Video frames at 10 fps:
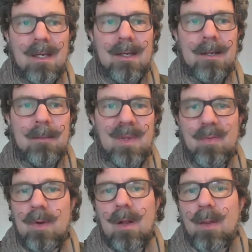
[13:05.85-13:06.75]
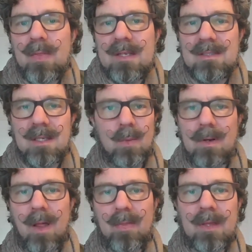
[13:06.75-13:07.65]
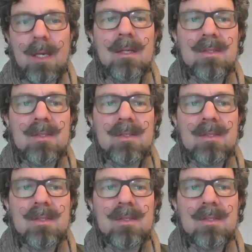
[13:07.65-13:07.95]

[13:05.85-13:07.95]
If we're not authentic, we're nothing.